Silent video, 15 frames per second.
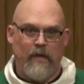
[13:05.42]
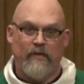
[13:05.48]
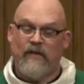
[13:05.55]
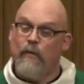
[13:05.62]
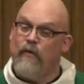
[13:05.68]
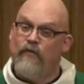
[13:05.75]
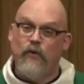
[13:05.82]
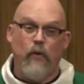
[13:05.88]

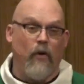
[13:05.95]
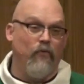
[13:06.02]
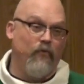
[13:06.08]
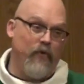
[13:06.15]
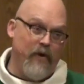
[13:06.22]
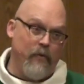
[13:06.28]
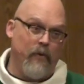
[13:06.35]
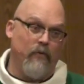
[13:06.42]
Some of you are
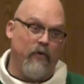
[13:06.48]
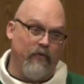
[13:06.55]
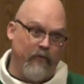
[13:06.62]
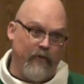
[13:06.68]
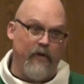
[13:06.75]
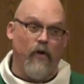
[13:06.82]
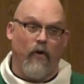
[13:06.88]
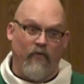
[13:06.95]
frequent,
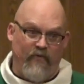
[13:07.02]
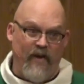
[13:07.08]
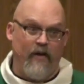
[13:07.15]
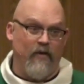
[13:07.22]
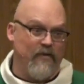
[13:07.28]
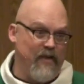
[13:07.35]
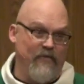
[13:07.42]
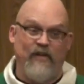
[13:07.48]
you know,
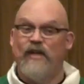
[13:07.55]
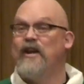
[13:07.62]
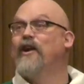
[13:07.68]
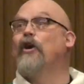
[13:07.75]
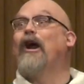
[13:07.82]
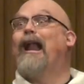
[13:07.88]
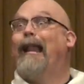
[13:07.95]
offenders. I've seen you here